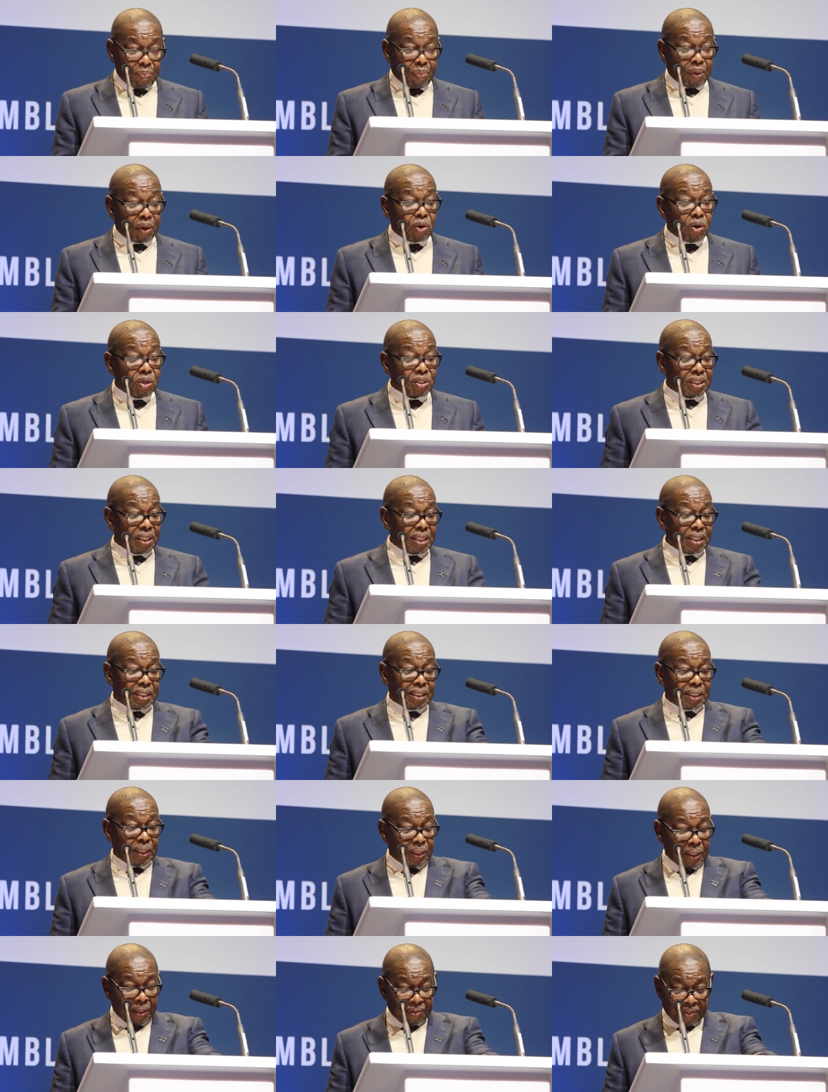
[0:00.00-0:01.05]
Because
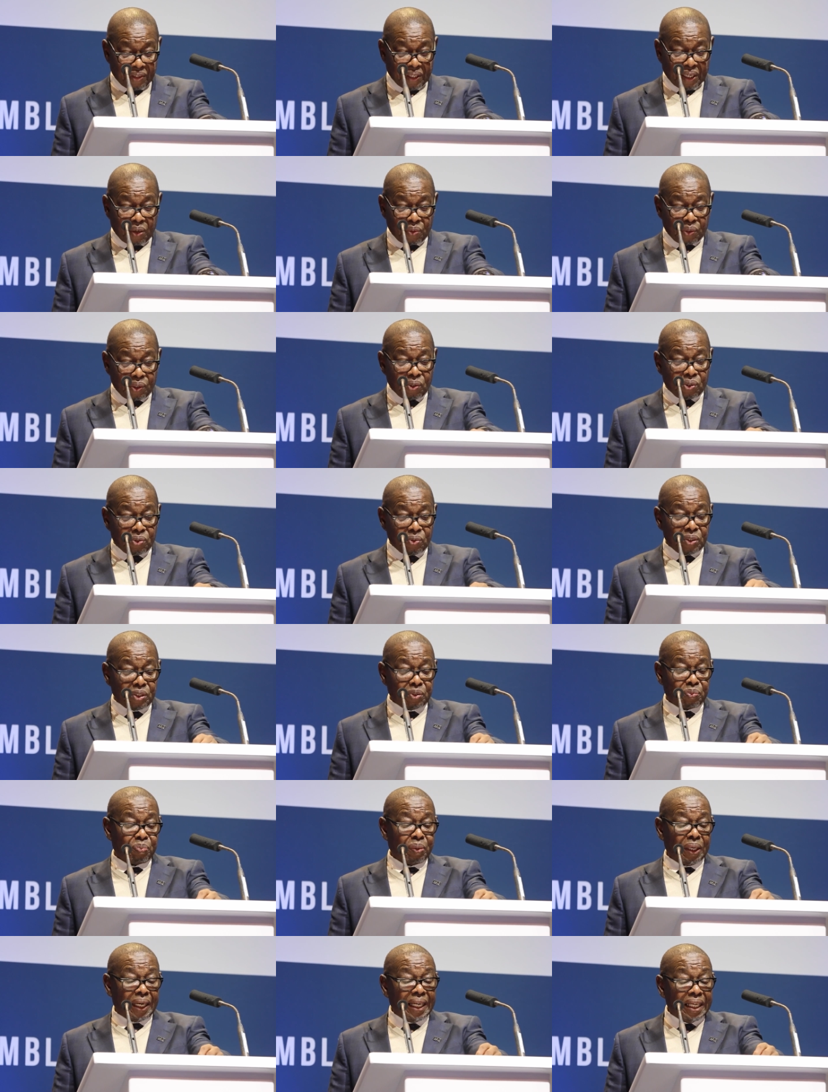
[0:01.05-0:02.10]
as South Africa, we always
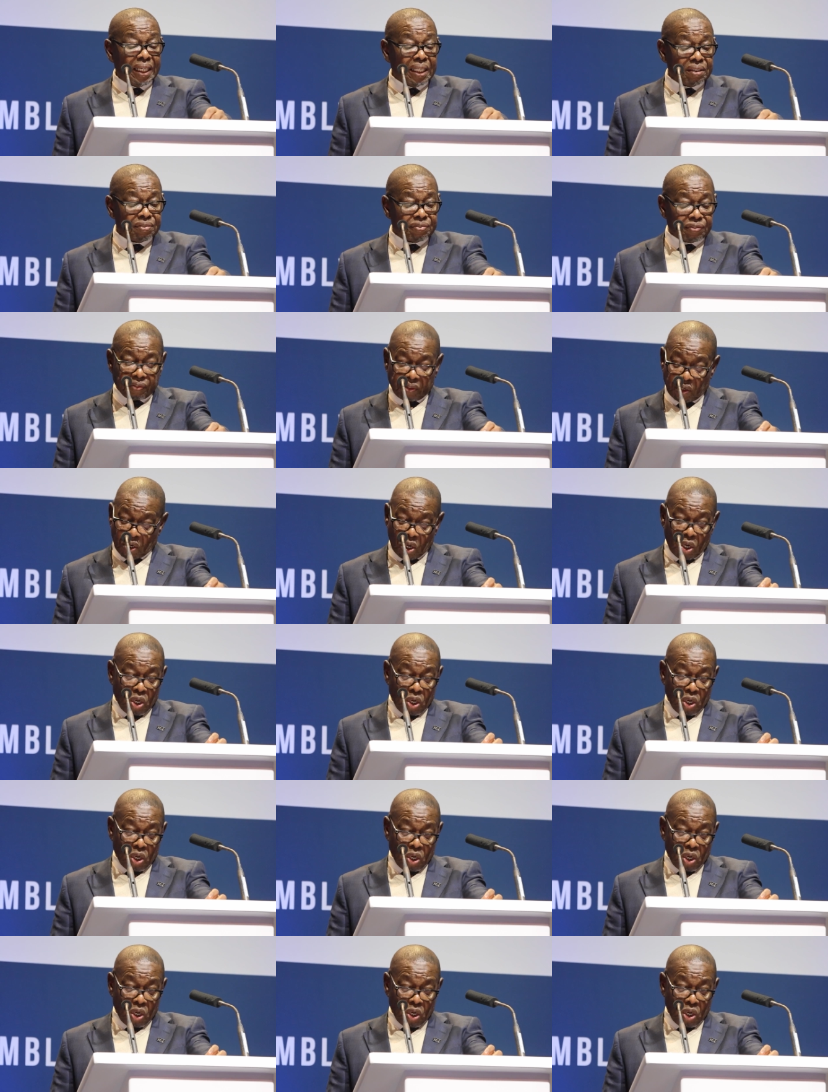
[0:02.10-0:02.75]
believe